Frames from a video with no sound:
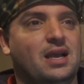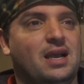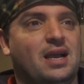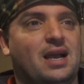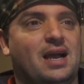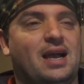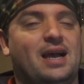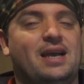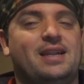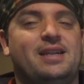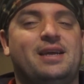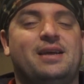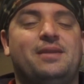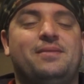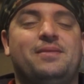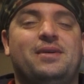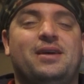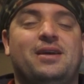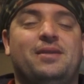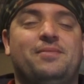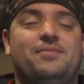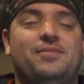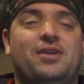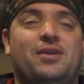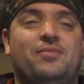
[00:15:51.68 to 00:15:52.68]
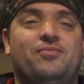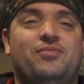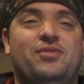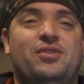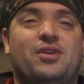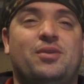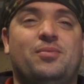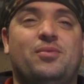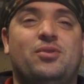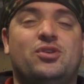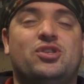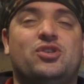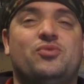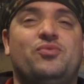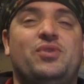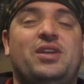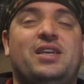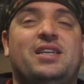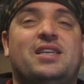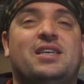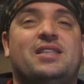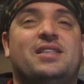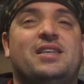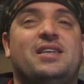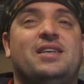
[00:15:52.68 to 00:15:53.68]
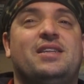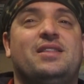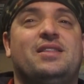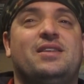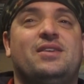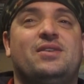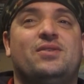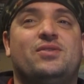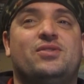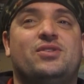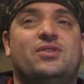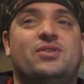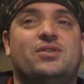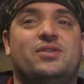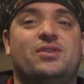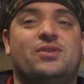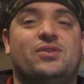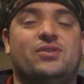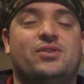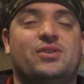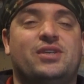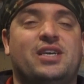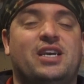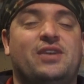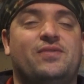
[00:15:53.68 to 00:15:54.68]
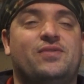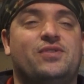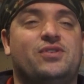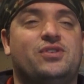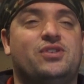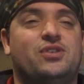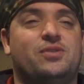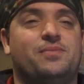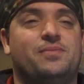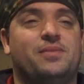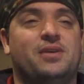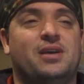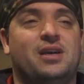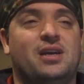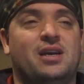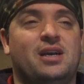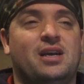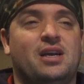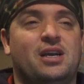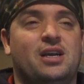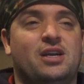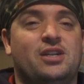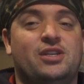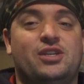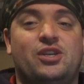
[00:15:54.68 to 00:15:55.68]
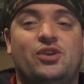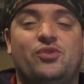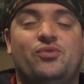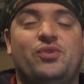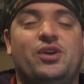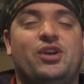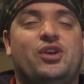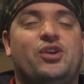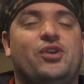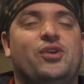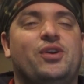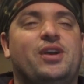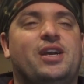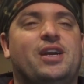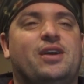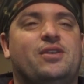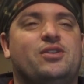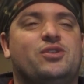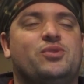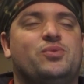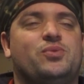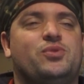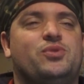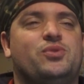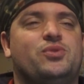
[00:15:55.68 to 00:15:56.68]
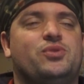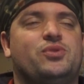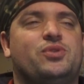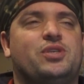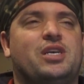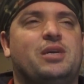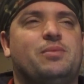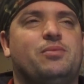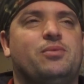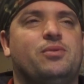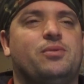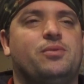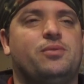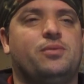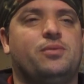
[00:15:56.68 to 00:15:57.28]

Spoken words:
And I'm also really glad they also gave us some new recurring characters, which was Gamma